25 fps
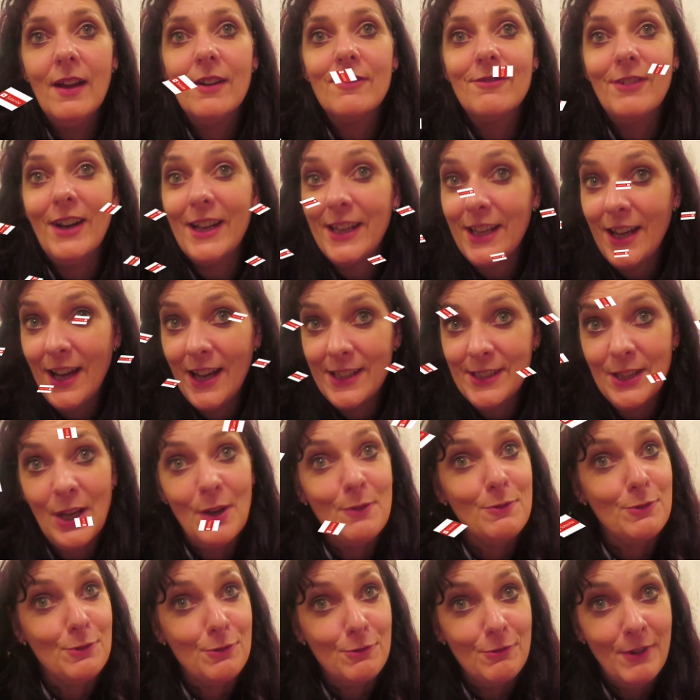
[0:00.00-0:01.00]
Right guys, it
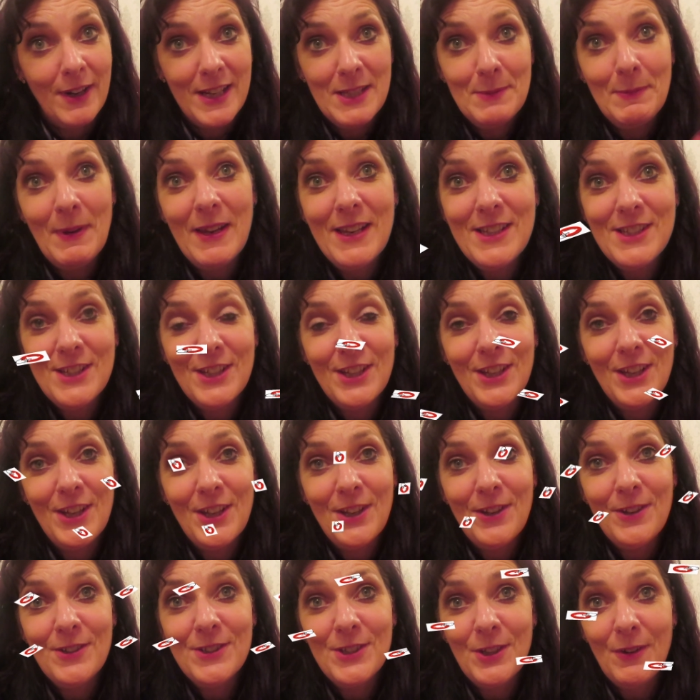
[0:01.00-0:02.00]
was great speaking to
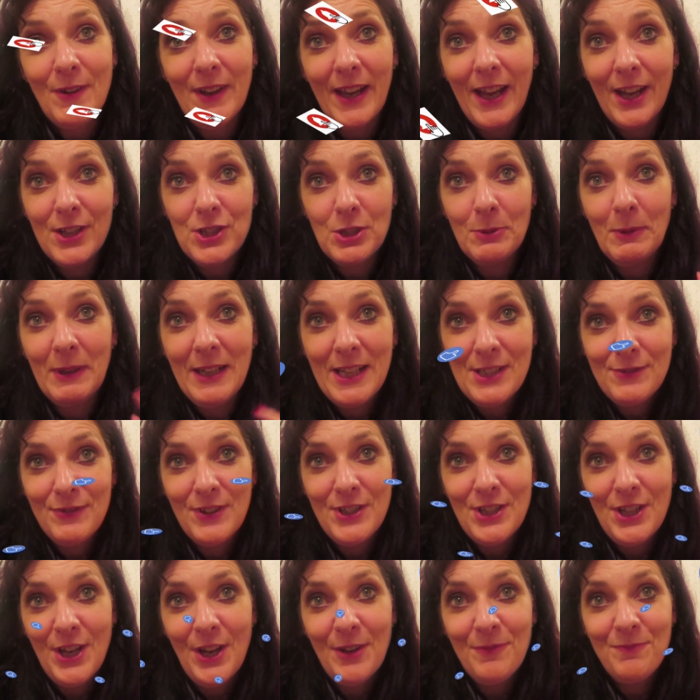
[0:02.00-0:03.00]
you, so I'll catch you on my next
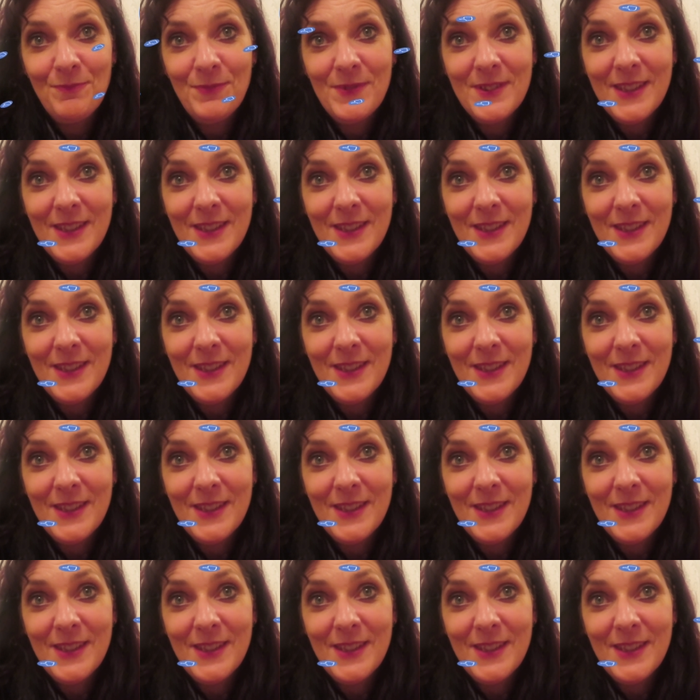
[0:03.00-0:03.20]
video.